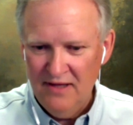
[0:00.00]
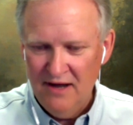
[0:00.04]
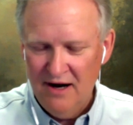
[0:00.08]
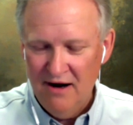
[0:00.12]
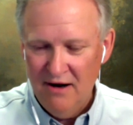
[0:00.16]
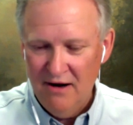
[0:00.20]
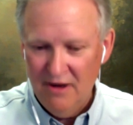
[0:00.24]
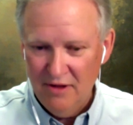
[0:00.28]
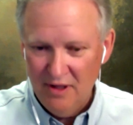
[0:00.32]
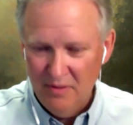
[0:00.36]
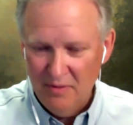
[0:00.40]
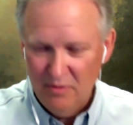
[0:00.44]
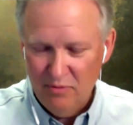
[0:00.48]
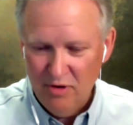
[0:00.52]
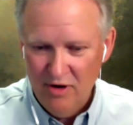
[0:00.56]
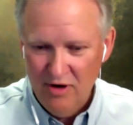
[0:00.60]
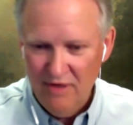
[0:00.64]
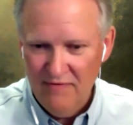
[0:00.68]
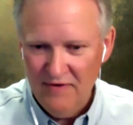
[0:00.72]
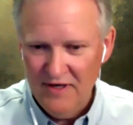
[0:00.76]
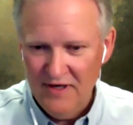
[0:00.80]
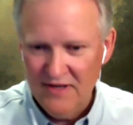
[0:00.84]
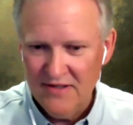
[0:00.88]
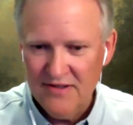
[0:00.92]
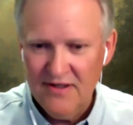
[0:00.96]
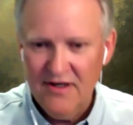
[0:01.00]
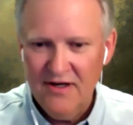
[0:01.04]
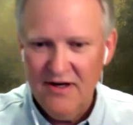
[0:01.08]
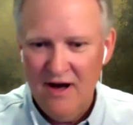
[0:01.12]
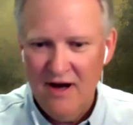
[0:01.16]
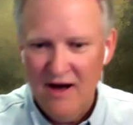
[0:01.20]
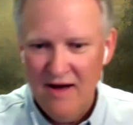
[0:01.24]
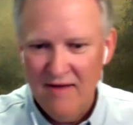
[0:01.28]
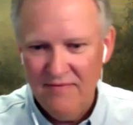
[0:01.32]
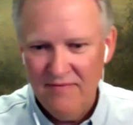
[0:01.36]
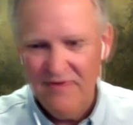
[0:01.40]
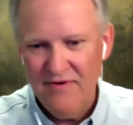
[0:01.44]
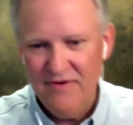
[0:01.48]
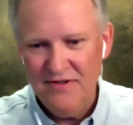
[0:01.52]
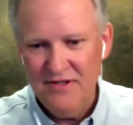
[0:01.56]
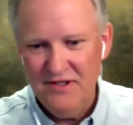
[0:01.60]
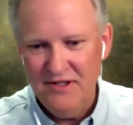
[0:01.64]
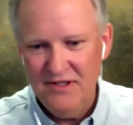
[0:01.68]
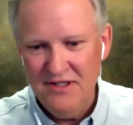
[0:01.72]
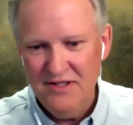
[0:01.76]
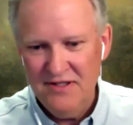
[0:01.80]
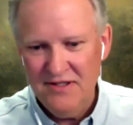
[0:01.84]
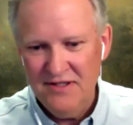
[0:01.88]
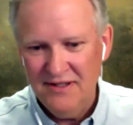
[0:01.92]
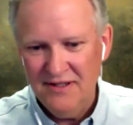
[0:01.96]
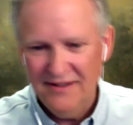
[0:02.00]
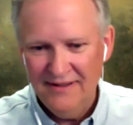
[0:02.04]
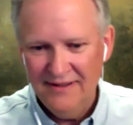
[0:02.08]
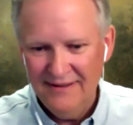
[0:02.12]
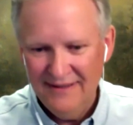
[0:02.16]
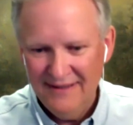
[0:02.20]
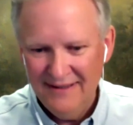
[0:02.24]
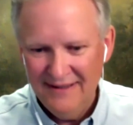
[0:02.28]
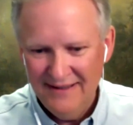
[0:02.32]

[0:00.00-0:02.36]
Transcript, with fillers: there and then previous conferences,